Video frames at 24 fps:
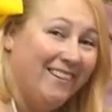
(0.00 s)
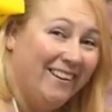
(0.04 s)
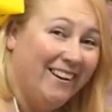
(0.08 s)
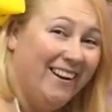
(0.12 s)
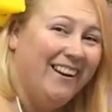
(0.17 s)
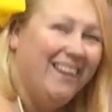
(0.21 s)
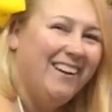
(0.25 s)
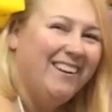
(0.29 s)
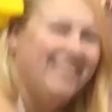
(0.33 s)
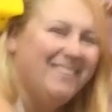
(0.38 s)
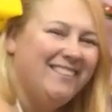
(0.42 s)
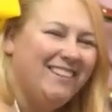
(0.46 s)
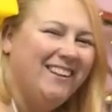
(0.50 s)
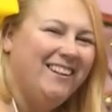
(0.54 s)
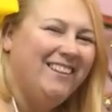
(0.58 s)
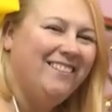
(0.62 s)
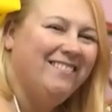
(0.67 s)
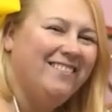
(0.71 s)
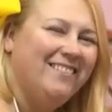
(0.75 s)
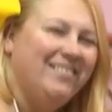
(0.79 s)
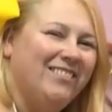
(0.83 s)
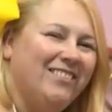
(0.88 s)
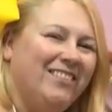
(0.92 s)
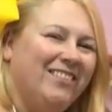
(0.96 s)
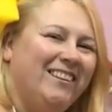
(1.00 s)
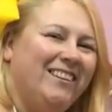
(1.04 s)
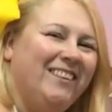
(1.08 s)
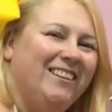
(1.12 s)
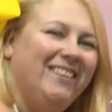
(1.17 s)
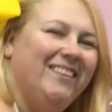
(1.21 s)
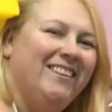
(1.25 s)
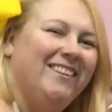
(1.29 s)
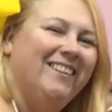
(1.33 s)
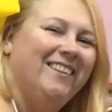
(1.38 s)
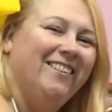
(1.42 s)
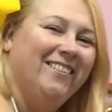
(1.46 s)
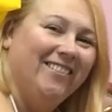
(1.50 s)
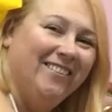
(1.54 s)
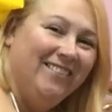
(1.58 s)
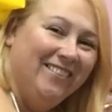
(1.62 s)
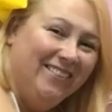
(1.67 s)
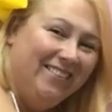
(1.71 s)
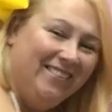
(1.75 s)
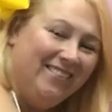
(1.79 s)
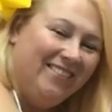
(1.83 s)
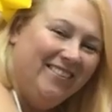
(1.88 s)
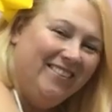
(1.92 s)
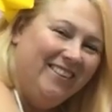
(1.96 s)
Yeah, I see, there is one.
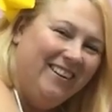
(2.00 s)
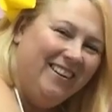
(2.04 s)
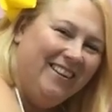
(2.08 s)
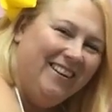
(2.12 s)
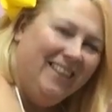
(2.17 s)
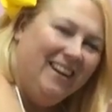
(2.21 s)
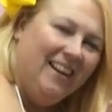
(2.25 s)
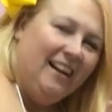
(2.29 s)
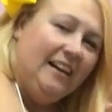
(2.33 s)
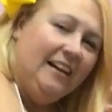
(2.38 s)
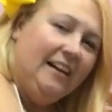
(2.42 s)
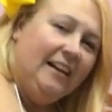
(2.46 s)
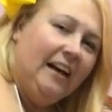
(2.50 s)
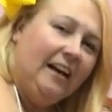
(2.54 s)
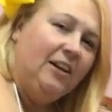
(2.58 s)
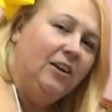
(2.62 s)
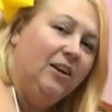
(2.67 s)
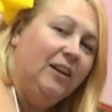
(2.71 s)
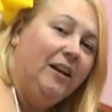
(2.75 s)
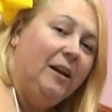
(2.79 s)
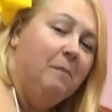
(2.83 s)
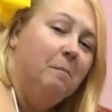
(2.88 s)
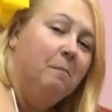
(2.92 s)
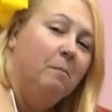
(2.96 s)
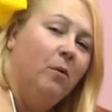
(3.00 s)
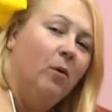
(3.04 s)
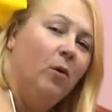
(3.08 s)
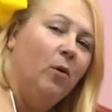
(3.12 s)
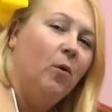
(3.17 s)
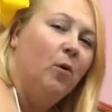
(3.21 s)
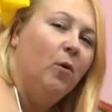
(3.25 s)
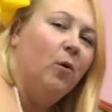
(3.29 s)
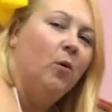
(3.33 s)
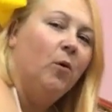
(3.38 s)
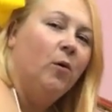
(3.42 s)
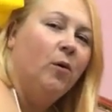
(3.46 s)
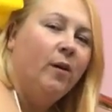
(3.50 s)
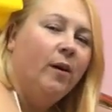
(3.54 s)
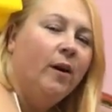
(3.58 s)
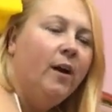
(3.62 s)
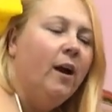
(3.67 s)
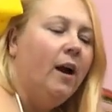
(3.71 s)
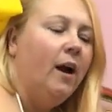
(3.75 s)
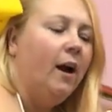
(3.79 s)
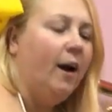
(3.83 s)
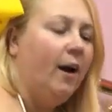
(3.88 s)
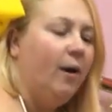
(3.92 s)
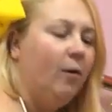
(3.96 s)
Ooh, can you limbo?
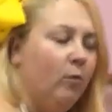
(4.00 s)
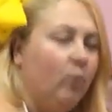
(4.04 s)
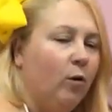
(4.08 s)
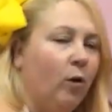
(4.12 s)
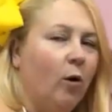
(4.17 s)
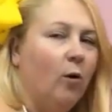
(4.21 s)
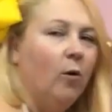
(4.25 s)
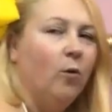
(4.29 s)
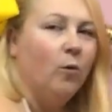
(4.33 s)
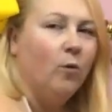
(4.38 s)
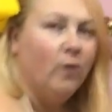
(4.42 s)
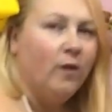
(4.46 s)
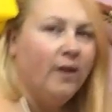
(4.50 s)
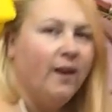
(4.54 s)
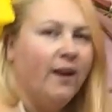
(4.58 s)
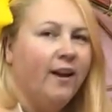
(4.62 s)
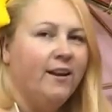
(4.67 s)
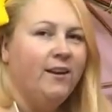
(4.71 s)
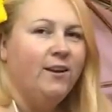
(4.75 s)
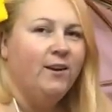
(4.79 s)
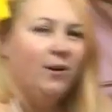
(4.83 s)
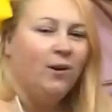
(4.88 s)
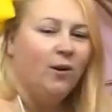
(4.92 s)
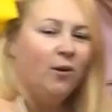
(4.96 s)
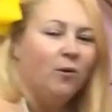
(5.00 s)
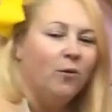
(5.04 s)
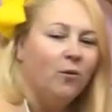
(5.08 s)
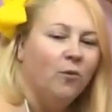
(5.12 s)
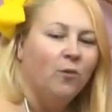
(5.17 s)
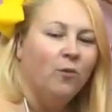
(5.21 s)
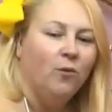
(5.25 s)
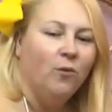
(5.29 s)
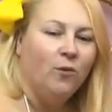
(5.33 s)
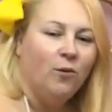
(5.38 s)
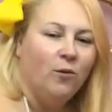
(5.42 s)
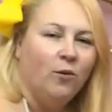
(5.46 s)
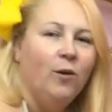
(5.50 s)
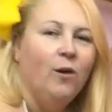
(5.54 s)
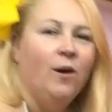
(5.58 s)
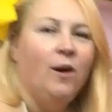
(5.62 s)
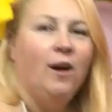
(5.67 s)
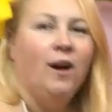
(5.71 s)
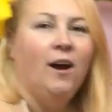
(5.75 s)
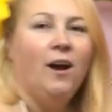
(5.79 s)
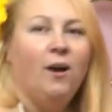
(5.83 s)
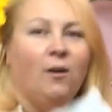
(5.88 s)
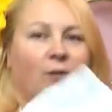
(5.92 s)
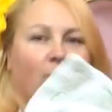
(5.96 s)
How low can you go?
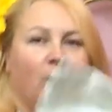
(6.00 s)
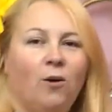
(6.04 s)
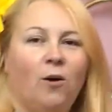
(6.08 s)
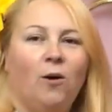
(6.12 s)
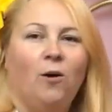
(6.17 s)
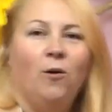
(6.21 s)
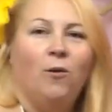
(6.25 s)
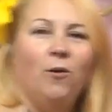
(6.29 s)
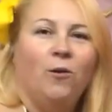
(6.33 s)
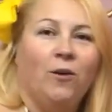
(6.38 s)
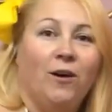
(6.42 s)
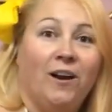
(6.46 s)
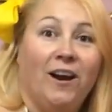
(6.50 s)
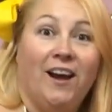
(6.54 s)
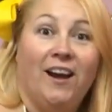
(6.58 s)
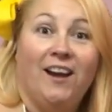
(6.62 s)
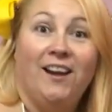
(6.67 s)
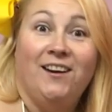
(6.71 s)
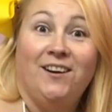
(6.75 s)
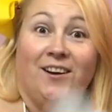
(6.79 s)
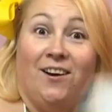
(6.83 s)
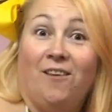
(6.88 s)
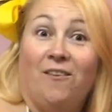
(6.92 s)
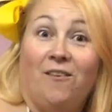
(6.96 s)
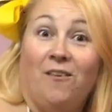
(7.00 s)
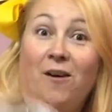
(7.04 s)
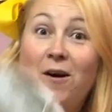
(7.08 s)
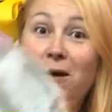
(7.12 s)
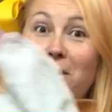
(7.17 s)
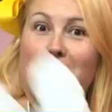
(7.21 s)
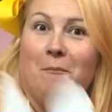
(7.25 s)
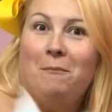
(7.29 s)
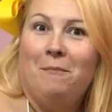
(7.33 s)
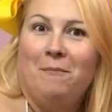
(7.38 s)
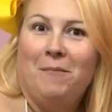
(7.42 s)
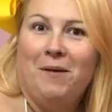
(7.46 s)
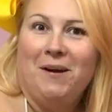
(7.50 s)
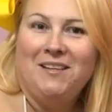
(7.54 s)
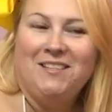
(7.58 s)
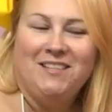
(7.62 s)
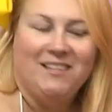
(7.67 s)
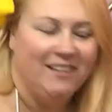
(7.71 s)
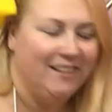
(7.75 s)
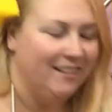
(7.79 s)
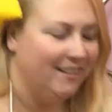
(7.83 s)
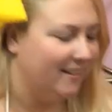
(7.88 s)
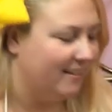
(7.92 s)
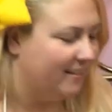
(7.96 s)
How low can you go?
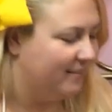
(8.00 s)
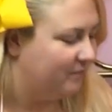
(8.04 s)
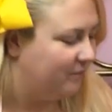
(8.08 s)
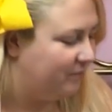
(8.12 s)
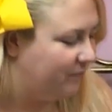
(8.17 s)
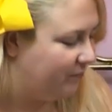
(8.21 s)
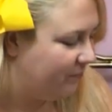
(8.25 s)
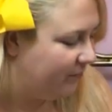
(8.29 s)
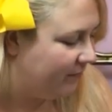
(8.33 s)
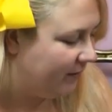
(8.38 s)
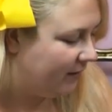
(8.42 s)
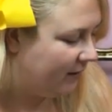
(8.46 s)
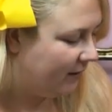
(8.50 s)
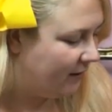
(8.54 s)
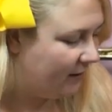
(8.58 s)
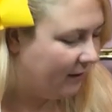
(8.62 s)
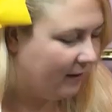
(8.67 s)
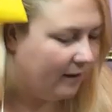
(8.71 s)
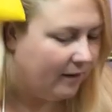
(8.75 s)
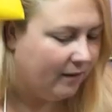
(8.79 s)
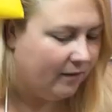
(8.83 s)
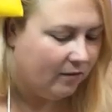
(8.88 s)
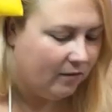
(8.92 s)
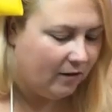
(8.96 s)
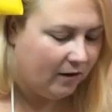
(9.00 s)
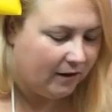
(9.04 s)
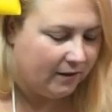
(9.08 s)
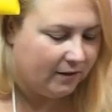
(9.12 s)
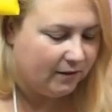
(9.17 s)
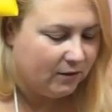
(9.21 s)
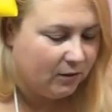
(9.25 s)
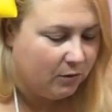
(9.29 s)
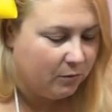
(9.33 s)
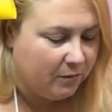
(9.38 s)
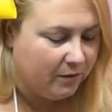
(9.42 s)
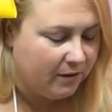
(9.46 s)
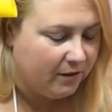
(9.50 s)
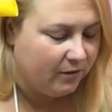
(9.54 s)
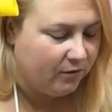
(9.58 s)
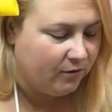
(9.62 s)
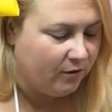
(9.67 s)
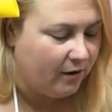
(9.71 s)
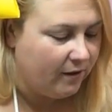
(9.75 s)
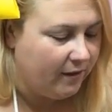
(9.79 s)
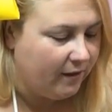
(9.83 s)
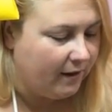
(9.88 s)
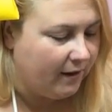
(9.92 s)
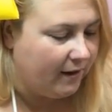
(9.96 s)
Magic. Right, so we're gonna
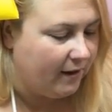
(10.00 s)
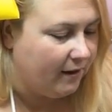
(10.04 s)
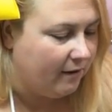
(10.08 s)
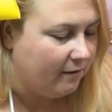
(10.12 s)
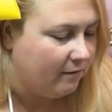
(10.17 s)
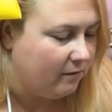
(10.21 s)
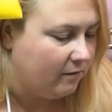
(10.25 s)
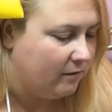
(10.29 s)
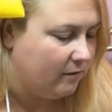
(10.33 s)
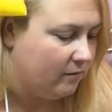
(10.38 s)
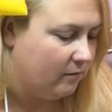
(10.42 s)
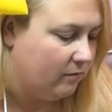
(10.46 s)
try that now.